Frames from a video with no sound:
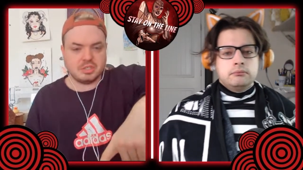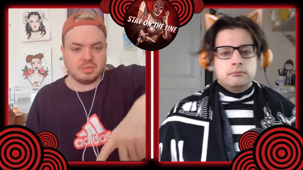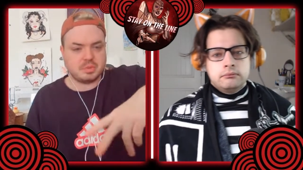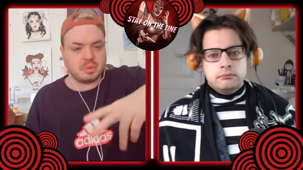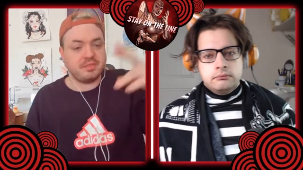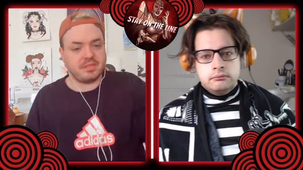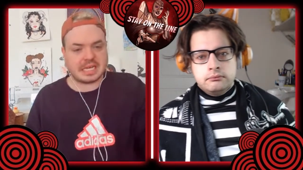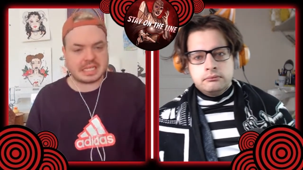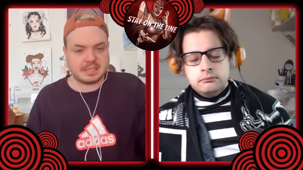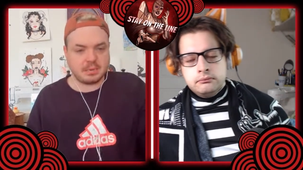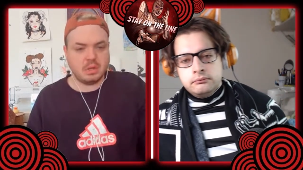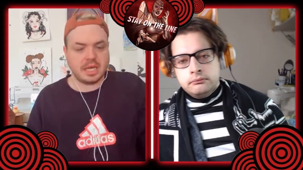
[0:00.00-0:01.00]
Speaker 1: was really
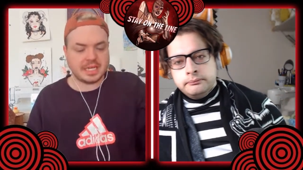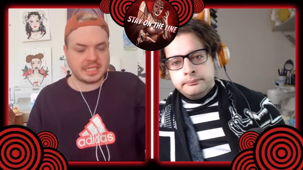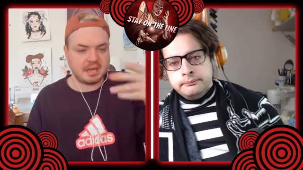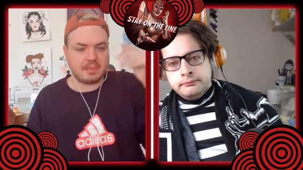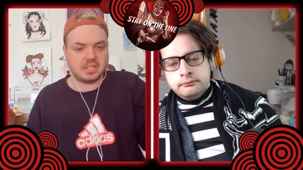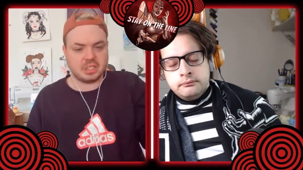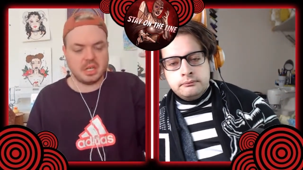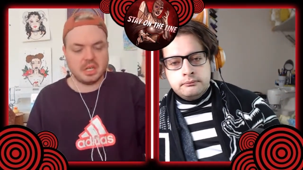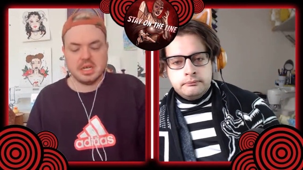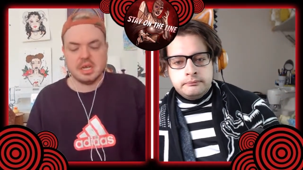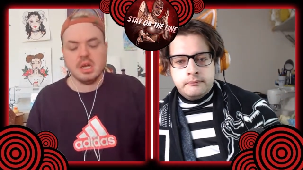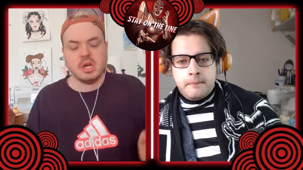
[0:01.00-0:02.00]
flexible and did a bunch of
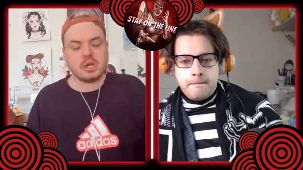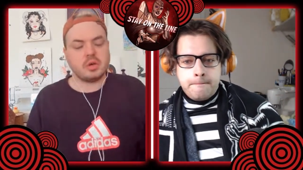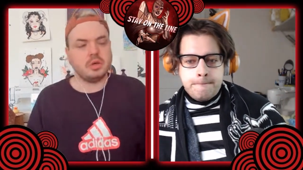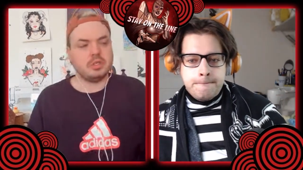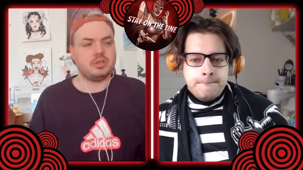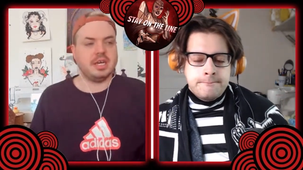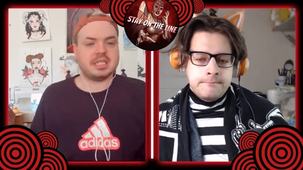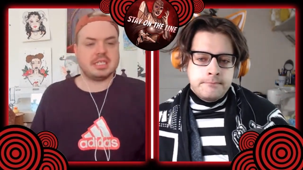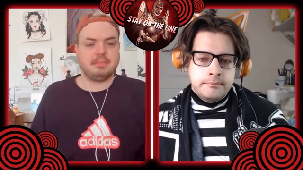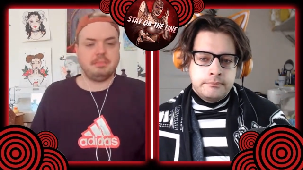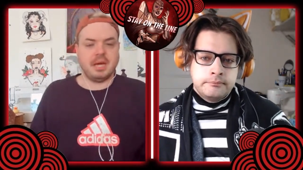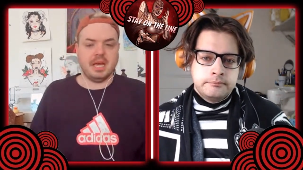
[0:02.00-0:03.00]
cool
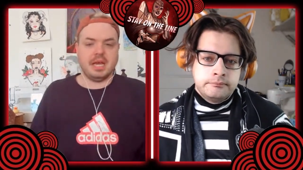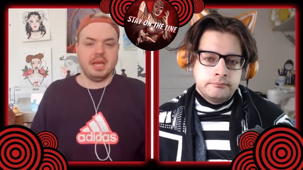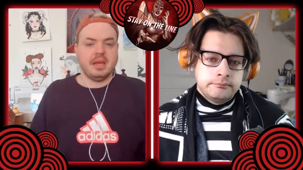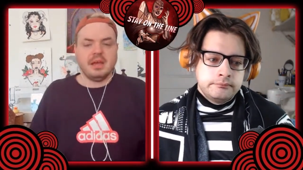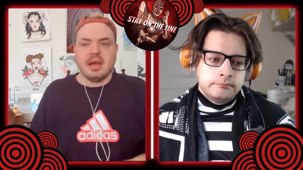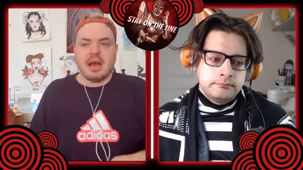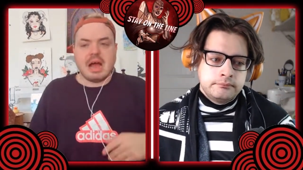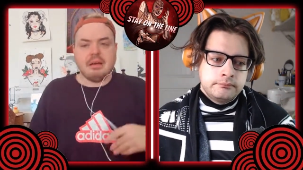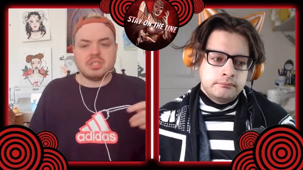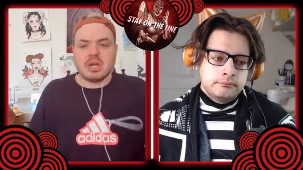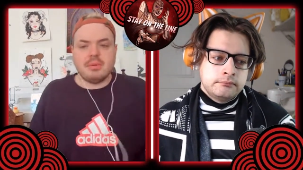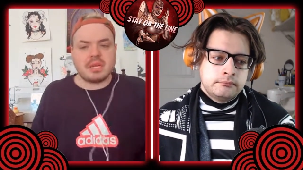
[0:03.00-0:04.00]
tricks. But I'm
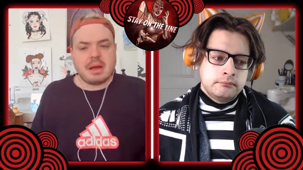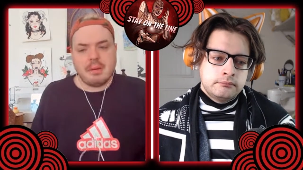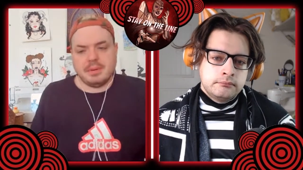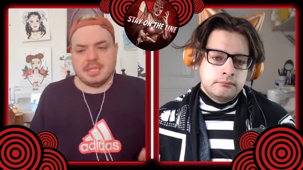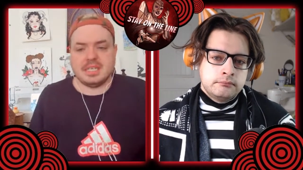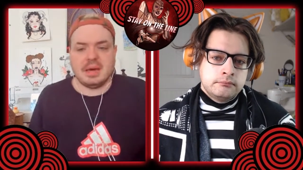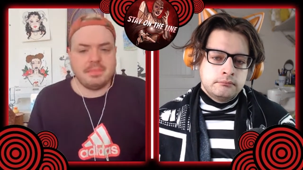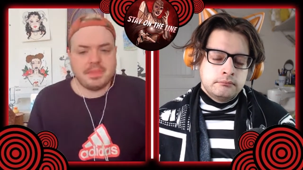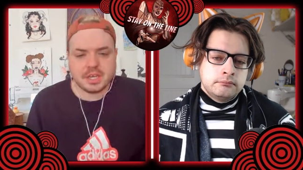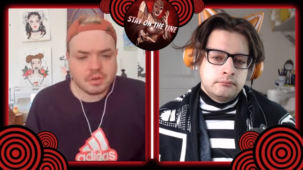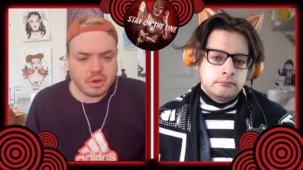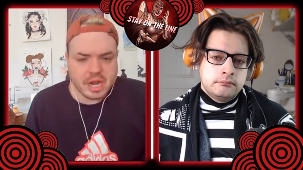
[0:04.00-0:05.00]
sure I would come up with
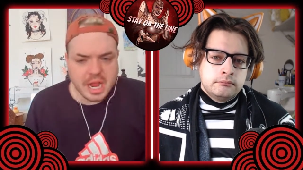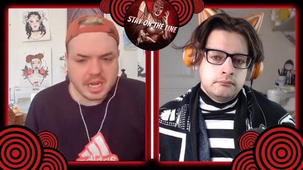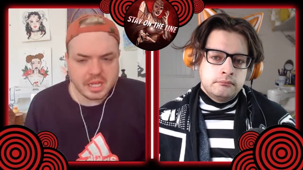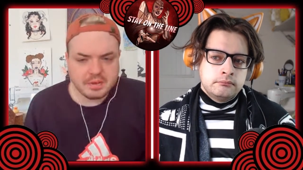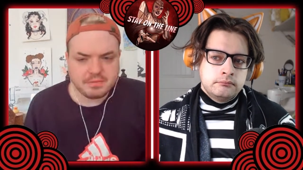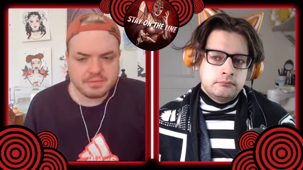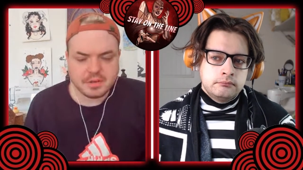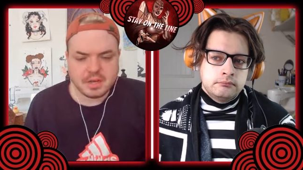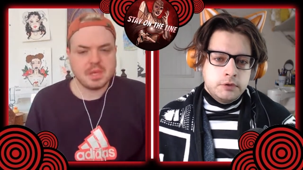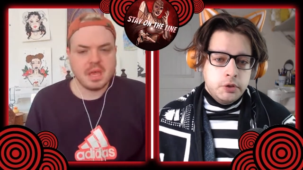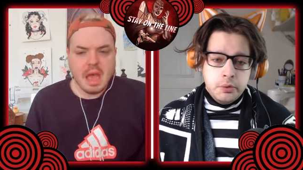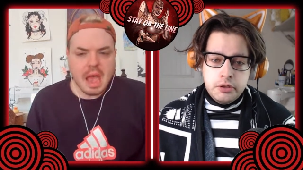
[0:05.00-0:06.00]
something creative.
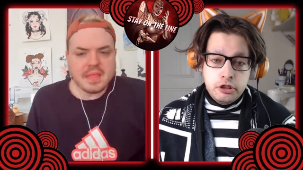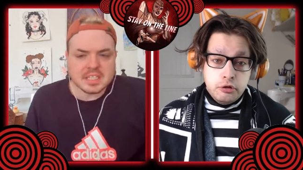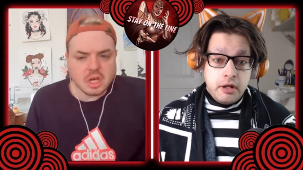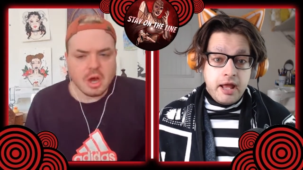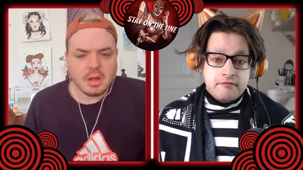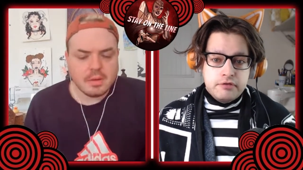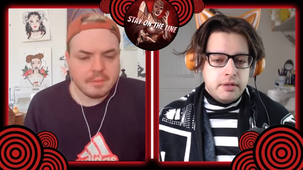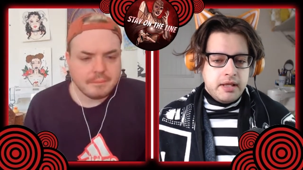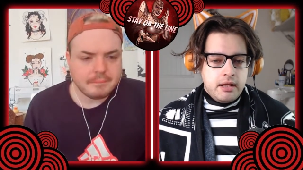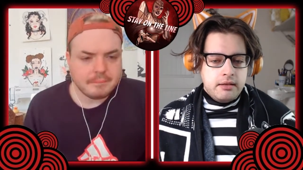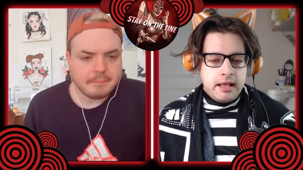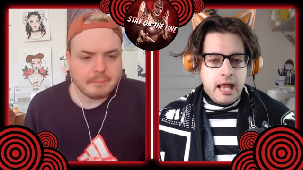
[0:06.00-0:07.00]

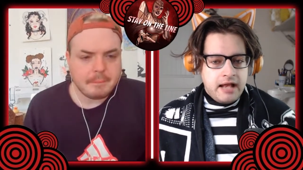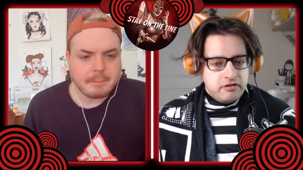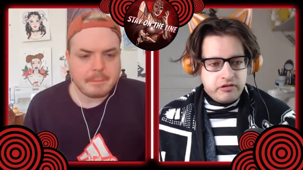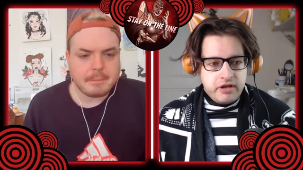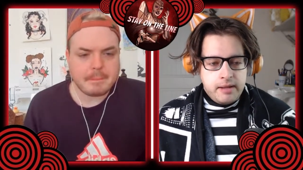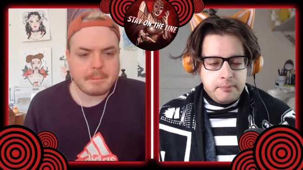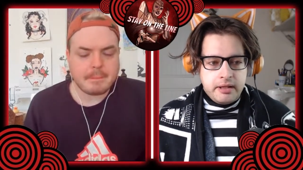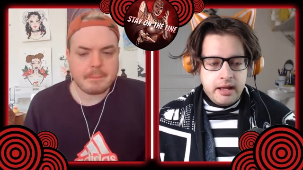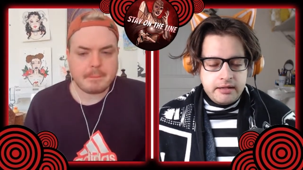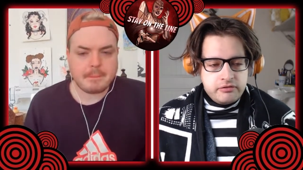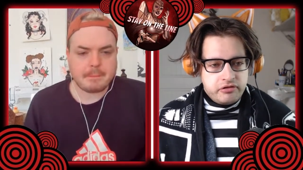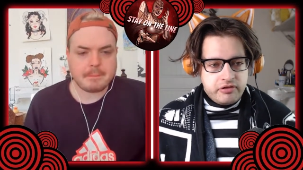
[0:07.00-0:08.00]
Speaker 2: I just
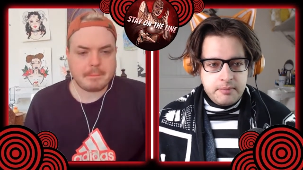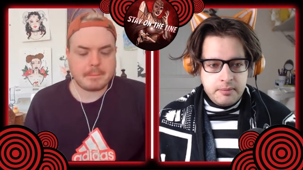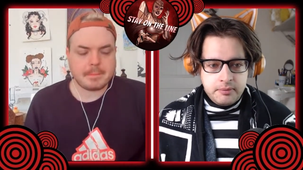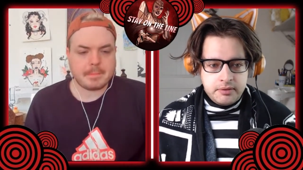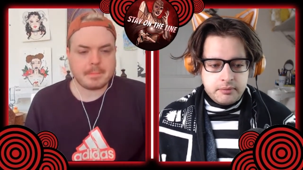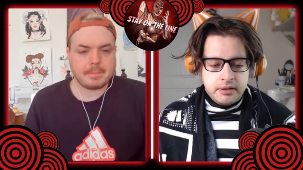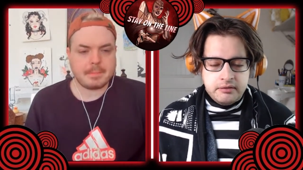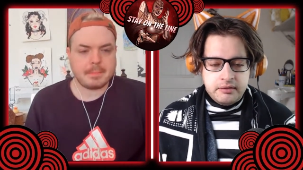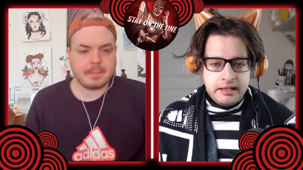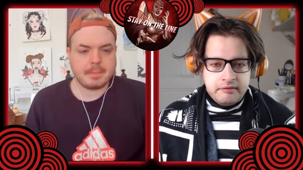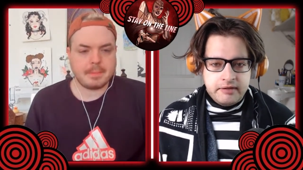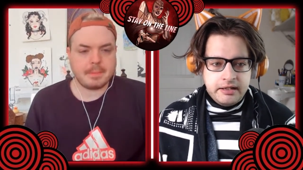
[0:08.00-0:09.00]
came up with one
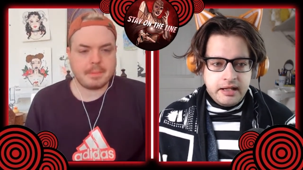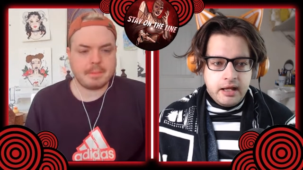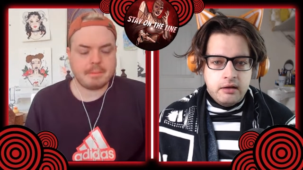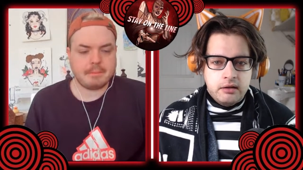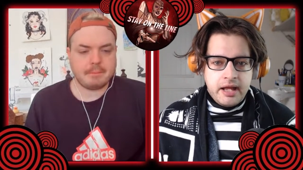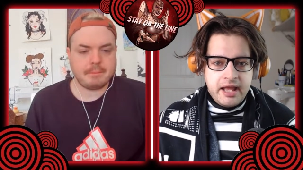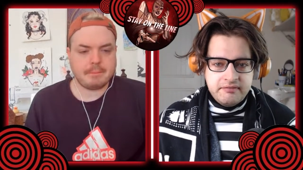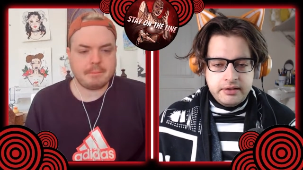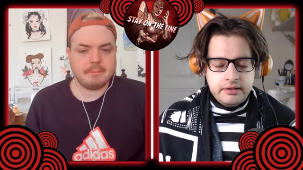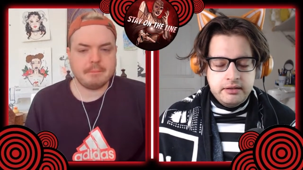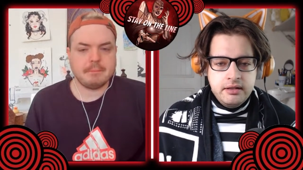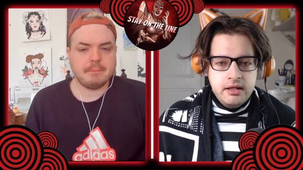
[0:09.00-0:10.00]
right now. I have
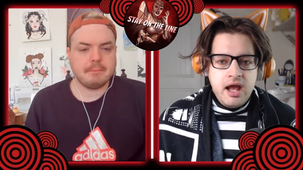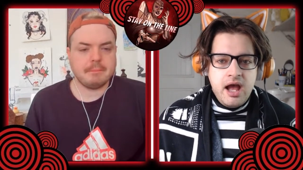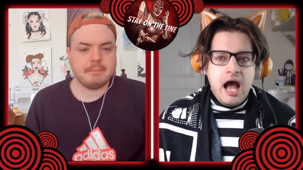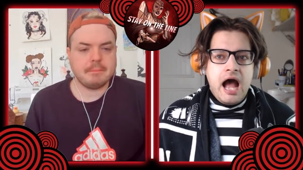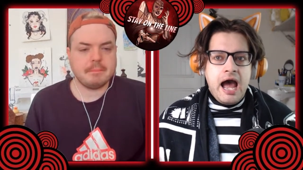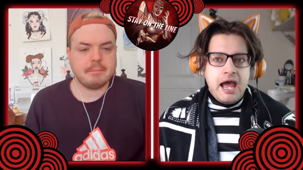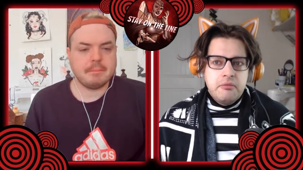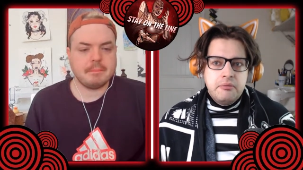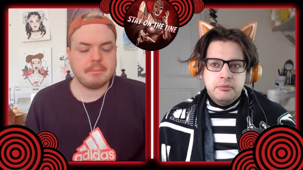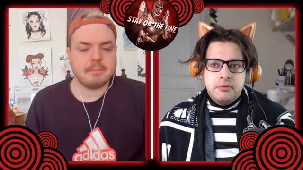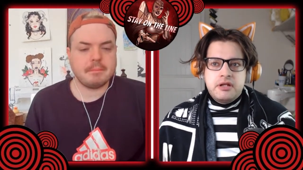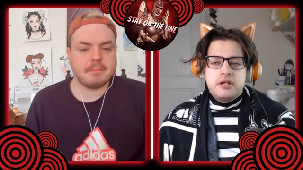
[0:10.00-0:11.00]
I
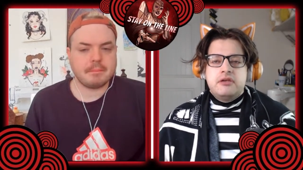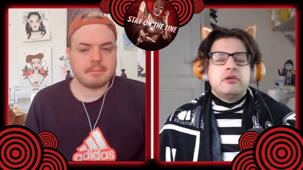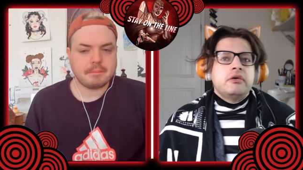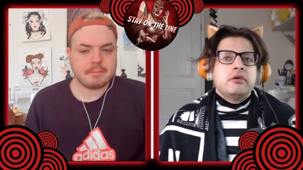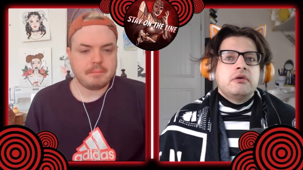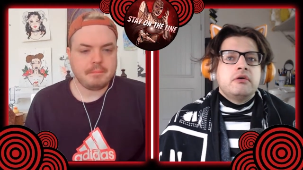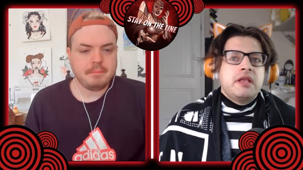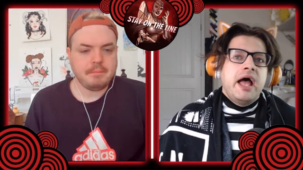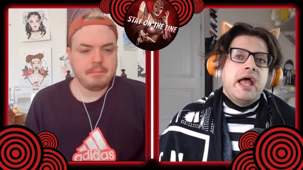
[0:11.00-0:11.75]
would want to do